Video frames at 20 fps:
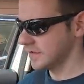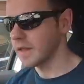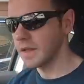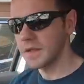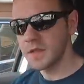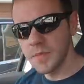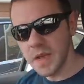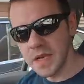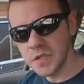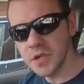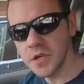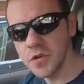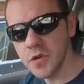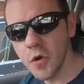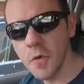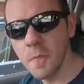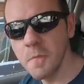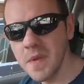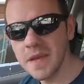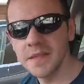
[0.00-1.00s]
To make sure you
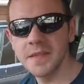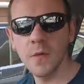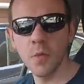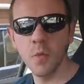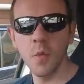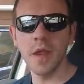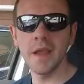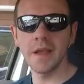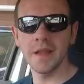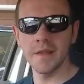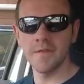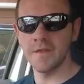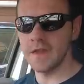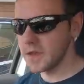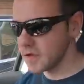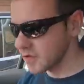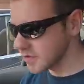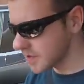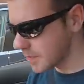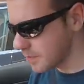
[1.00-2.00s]
don't miss the weekly
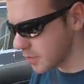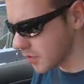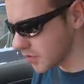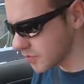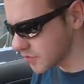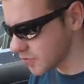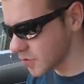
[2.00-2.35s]
videos I post